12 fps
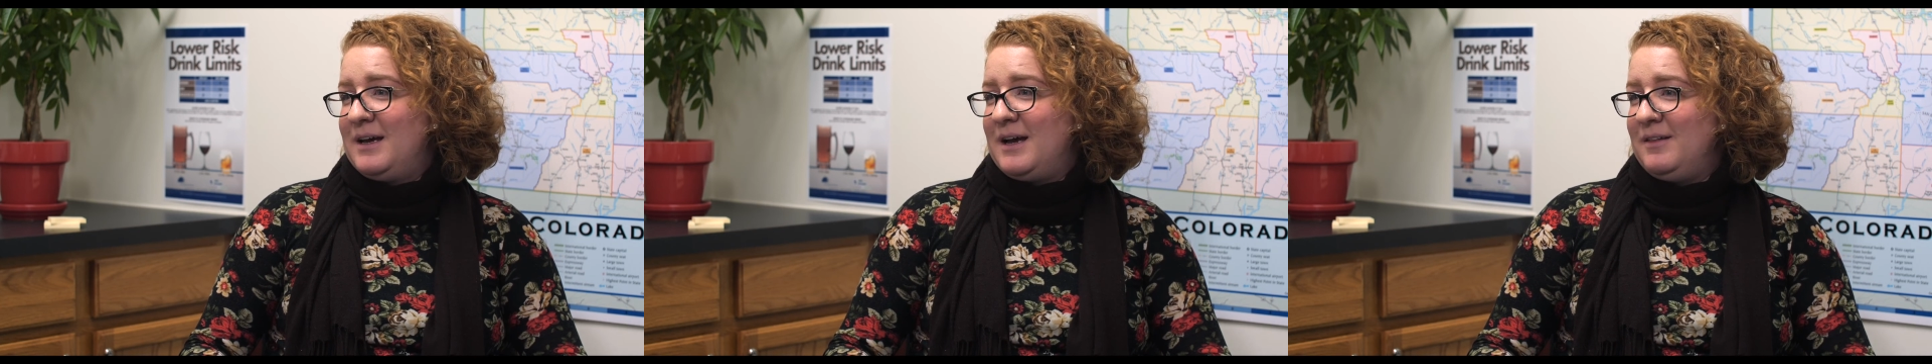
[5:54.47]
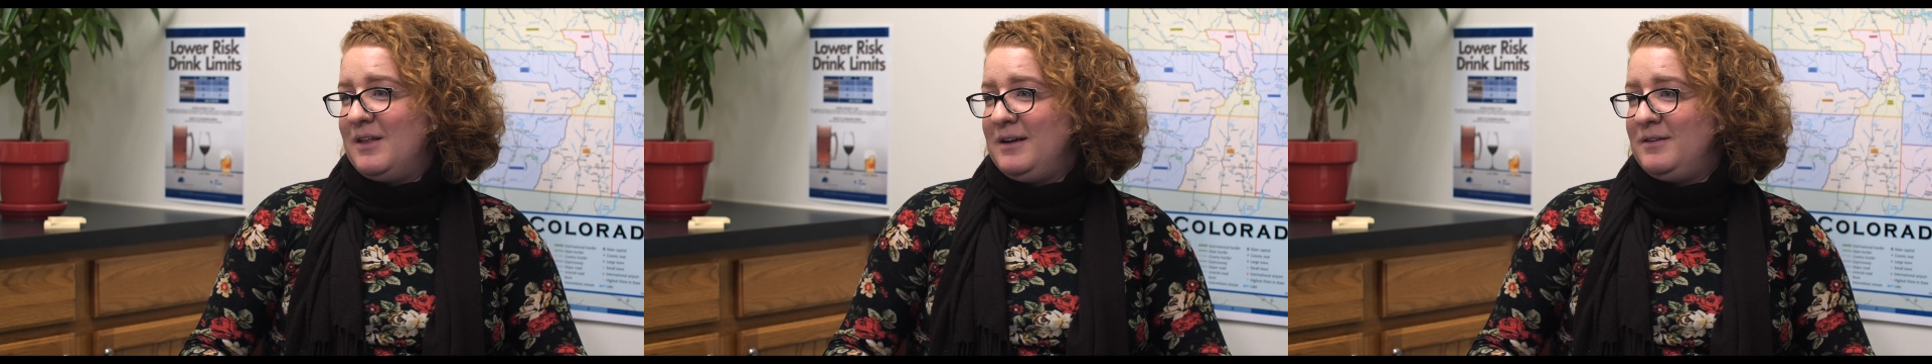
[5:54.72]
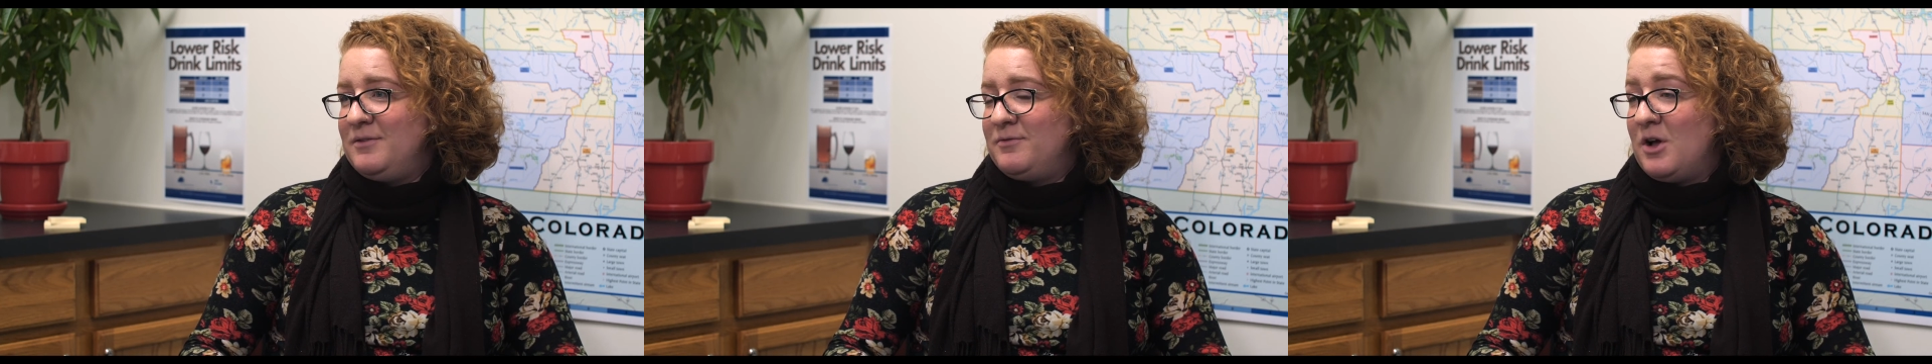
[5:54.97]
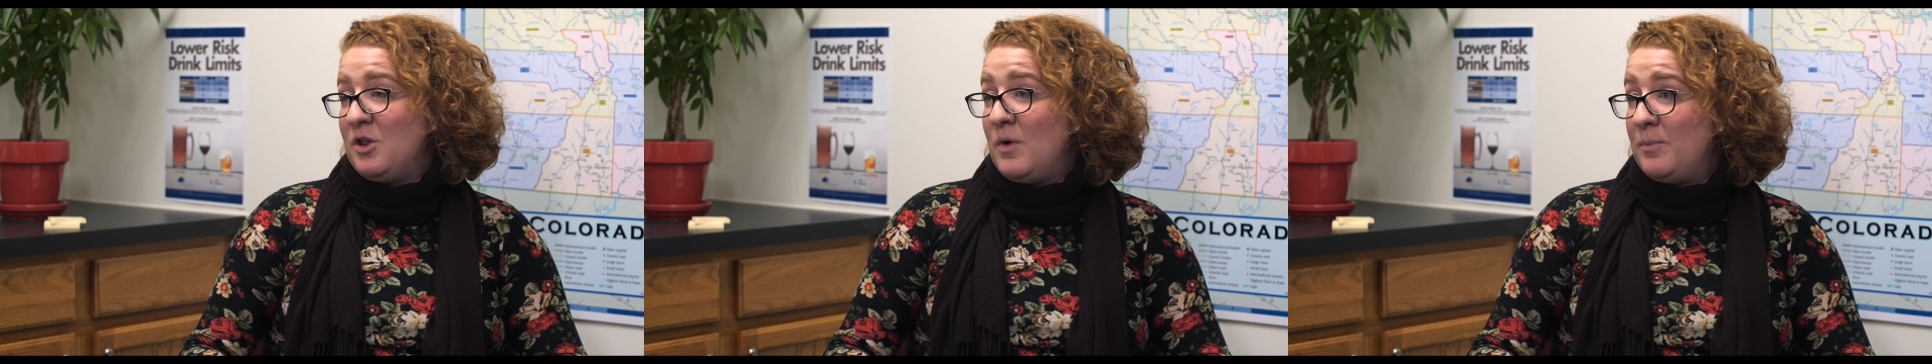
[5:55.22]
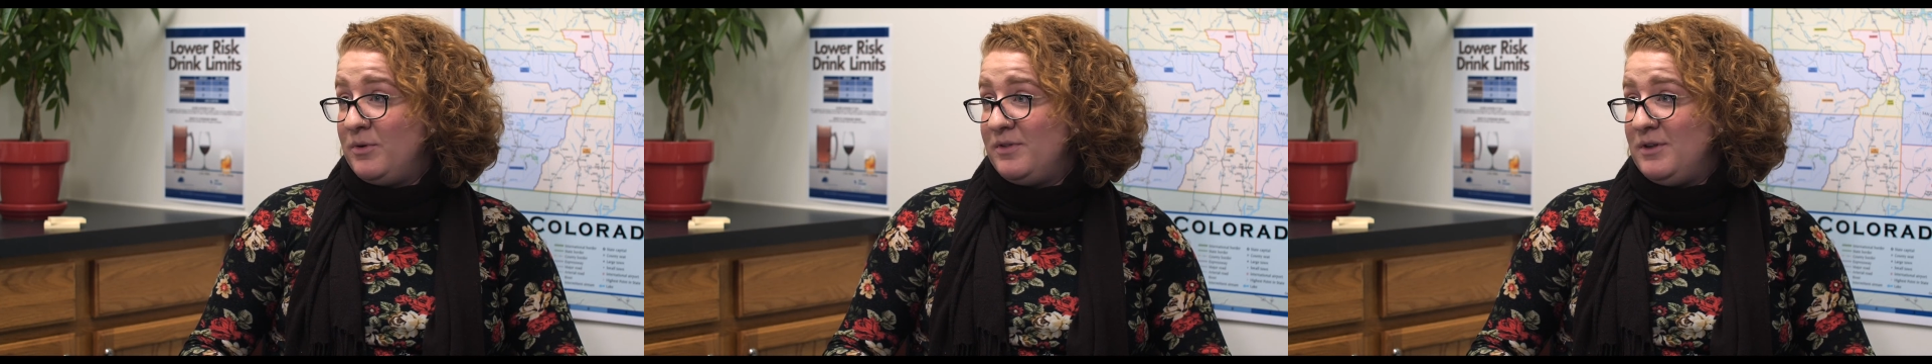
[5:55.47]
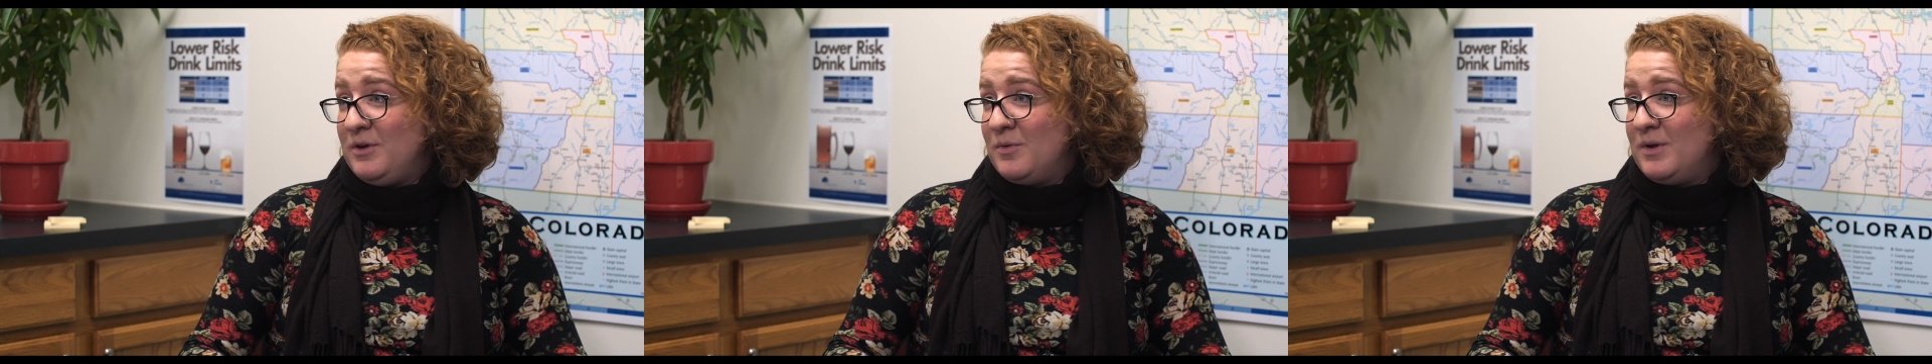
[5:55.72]
I'd like to follow up
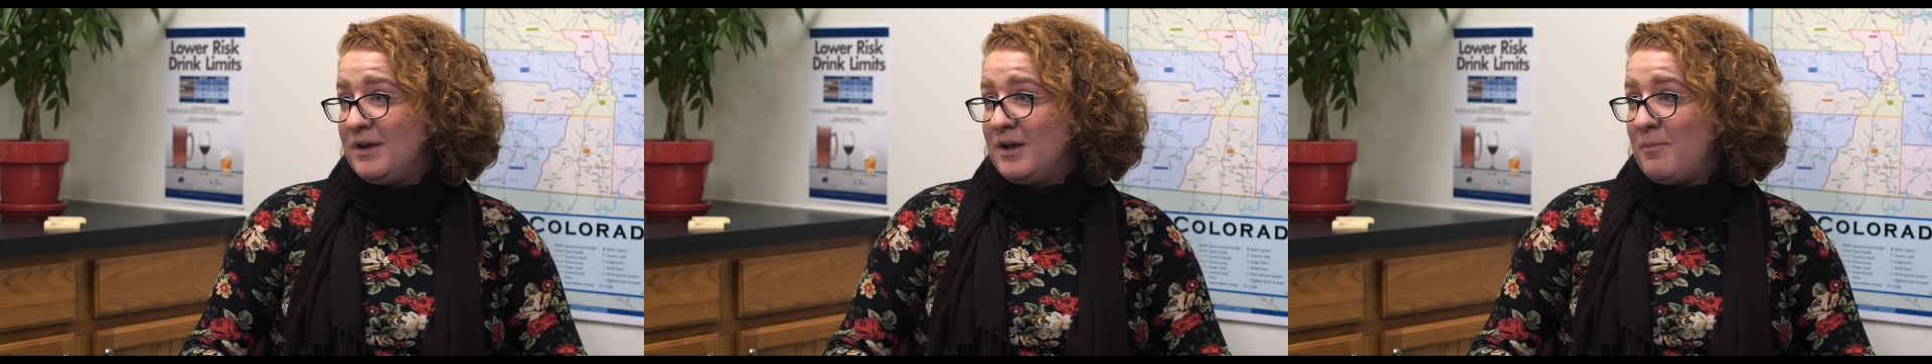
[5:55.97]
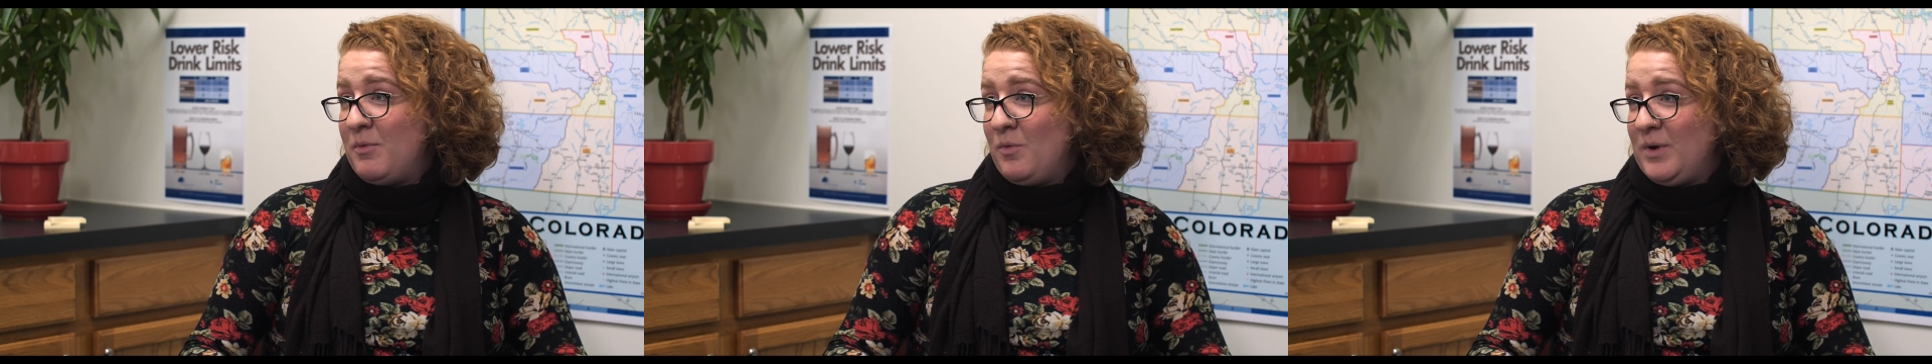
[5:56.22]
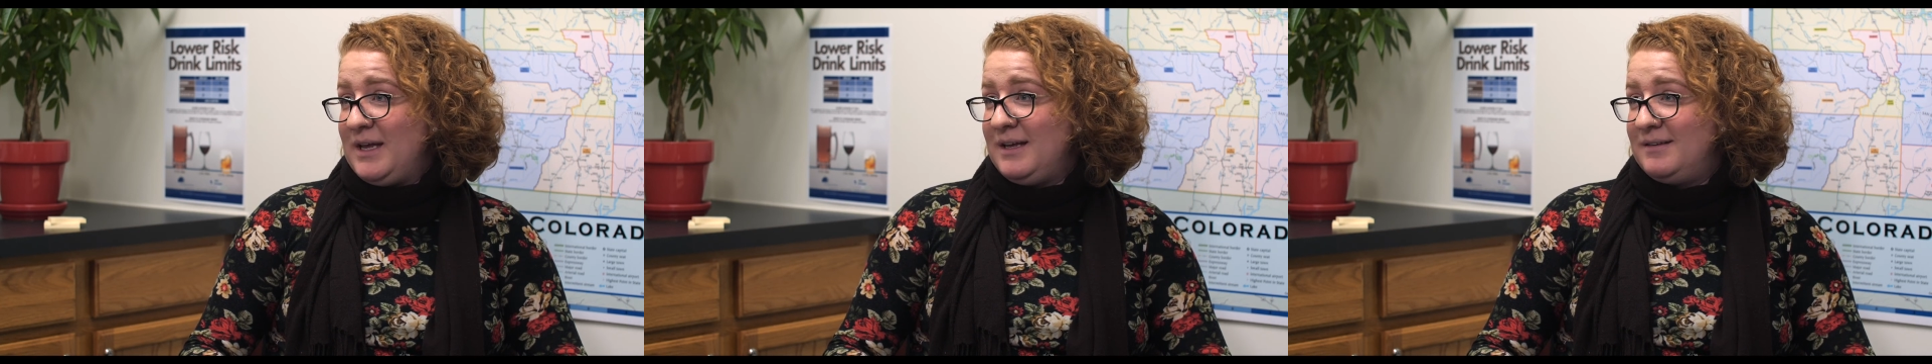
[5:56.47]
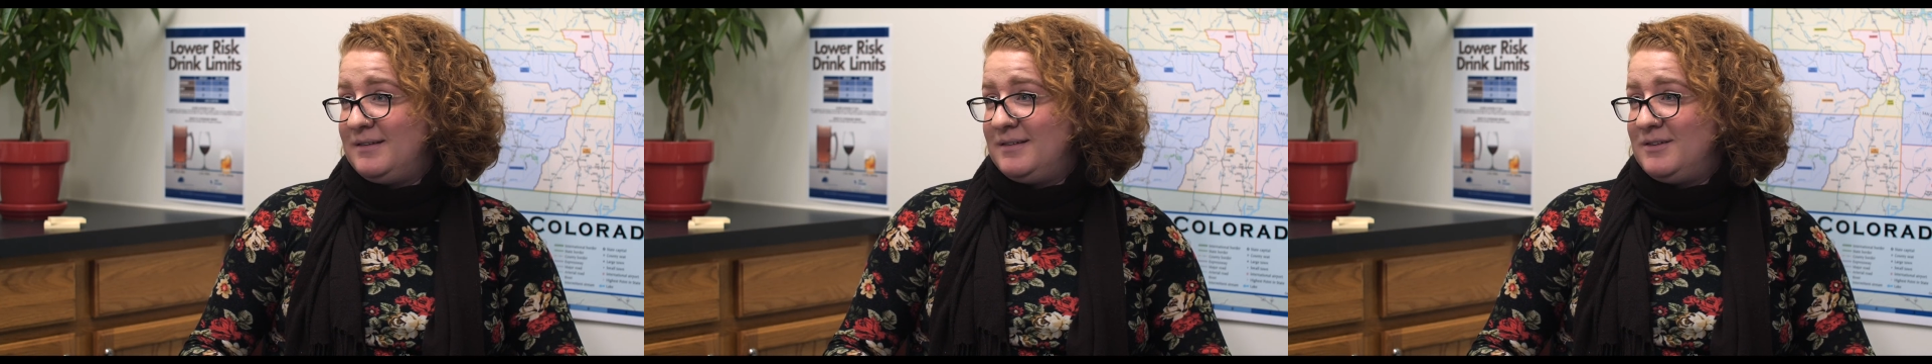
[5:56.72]
with you in a couple weeks